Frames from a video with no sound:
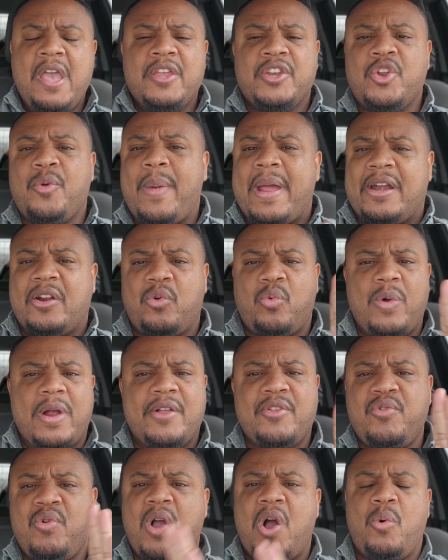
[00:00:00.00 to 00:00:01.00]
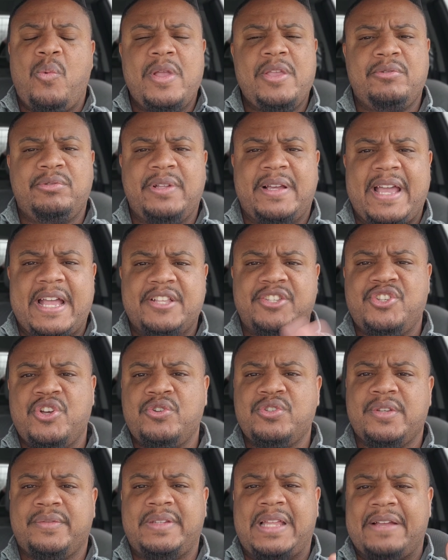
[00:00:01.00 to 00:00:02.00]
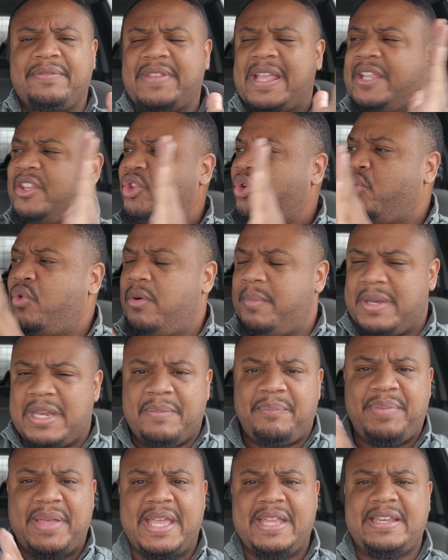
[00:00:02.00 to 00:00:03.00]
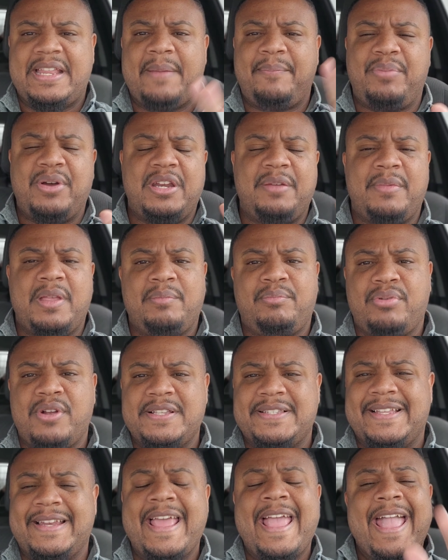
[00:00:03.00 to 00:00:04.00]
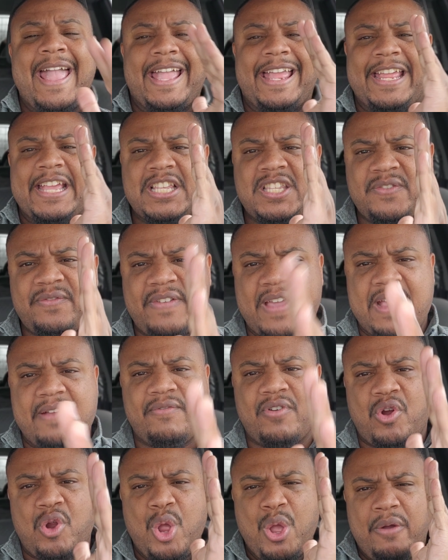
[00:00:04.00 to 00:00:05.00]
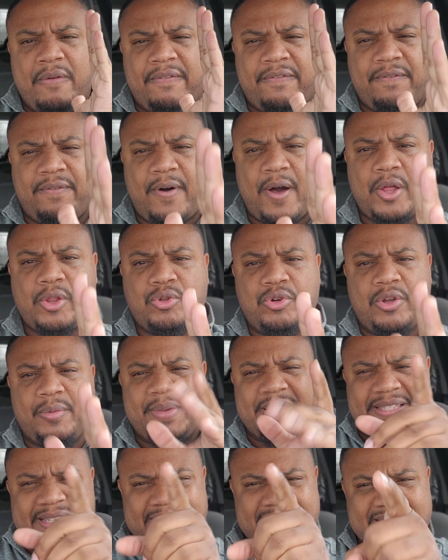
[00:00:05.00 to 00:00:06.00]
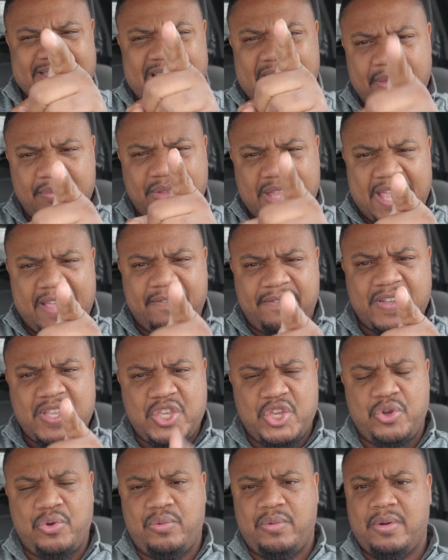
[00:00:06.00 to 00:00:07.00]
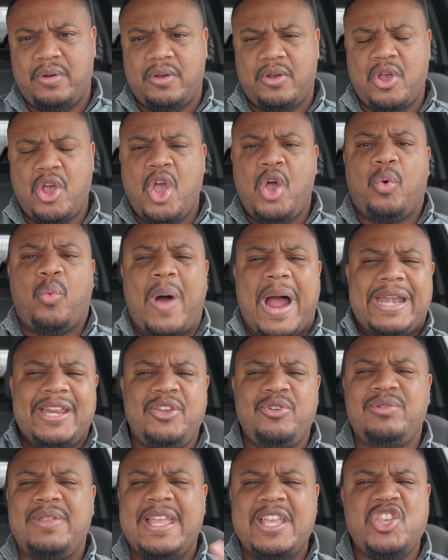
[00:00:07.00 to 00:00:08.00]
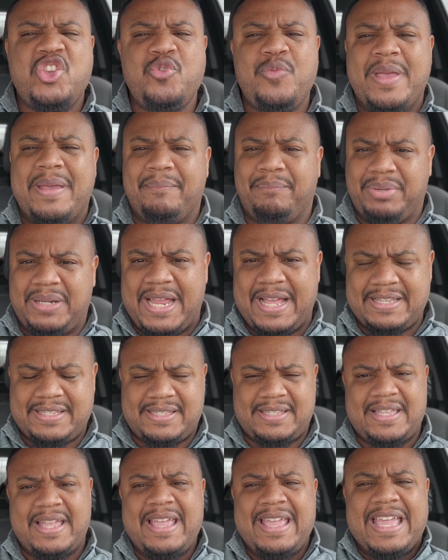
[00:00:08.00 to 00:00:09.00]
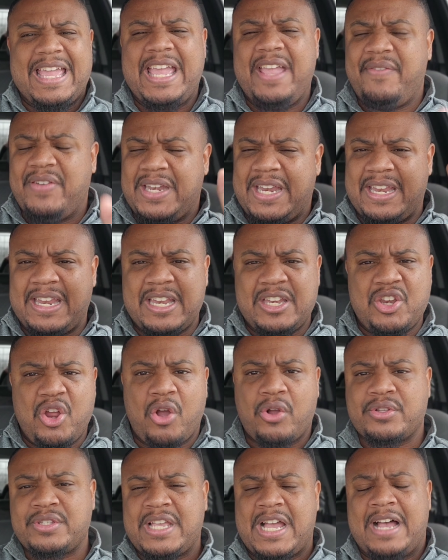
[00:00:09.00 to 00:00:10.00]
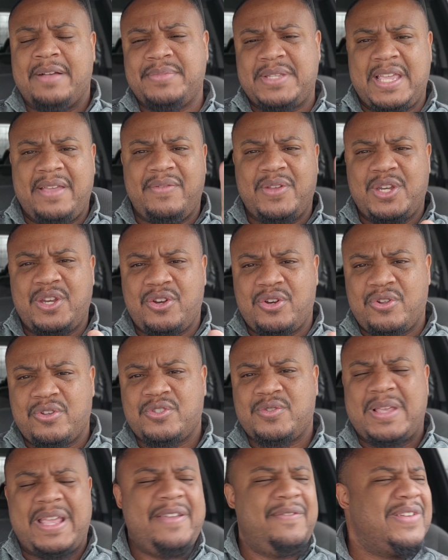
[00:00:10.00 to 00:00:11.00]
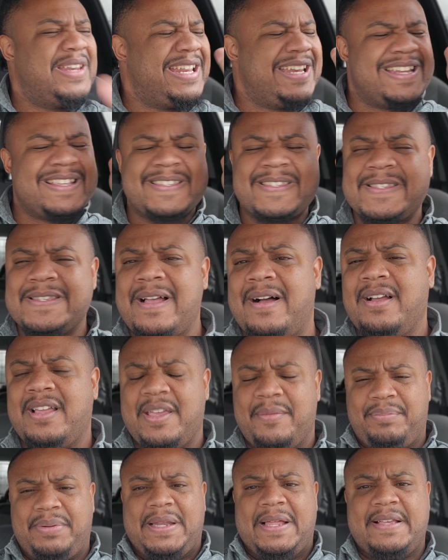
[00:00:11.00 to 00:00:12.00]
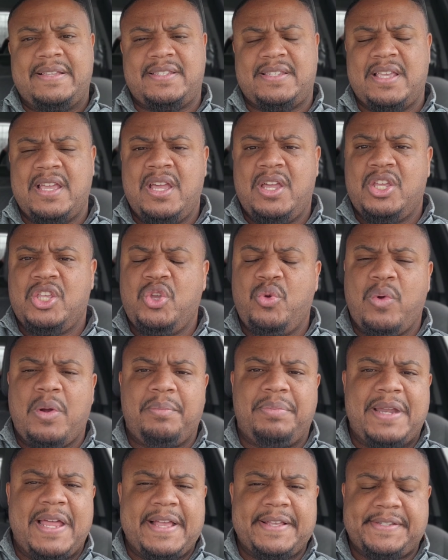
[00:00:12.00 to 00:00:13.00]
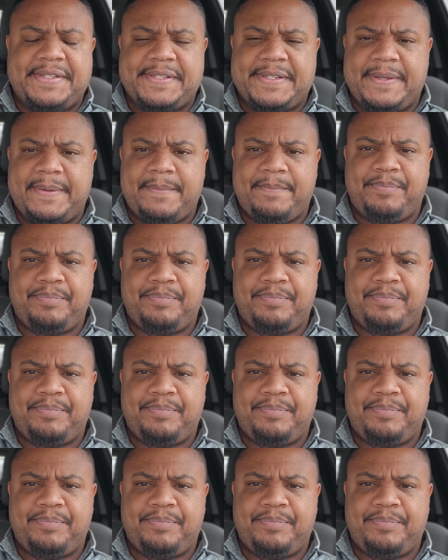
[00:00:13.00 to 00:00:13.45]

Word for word: No matter where you go, when you look at Joseph's life, they threw him in a pit, they put him in prison, and his favor followed him. It's the same thing for you. Why do you think you've been blessed even in the dark times, even in those even in the sunken place, you were blessed.